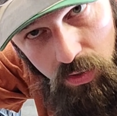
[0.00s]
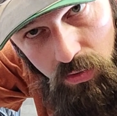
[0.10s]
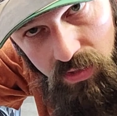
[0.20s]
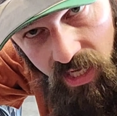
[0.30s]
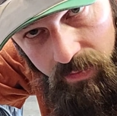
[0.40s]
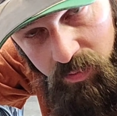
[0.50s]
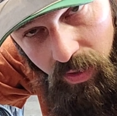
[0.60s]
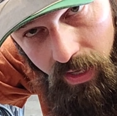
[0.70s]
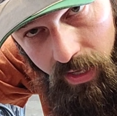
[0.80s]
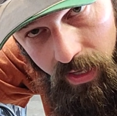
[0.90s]
2
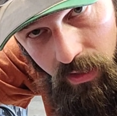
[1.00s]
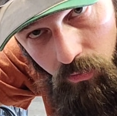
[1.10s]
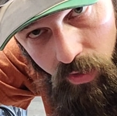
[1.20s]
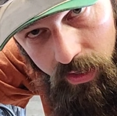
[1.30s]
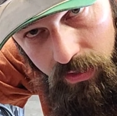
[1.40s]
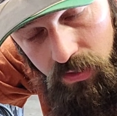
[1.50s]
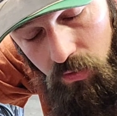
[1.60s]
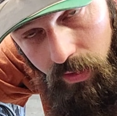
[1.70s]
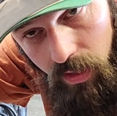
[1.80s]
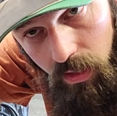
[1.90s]
times pi
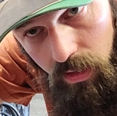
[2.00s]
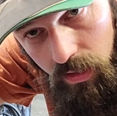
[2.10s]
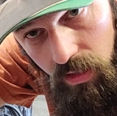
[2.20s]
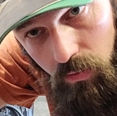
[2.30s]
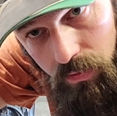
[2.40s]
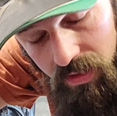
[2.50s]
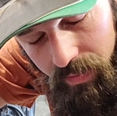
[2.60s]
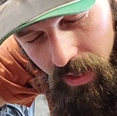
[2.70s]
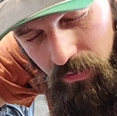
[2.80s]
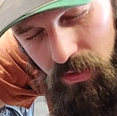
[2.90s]
radius squared equals
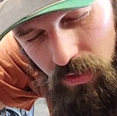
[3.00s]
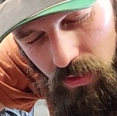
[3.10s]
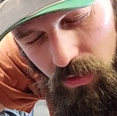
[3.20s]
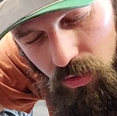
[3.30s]
about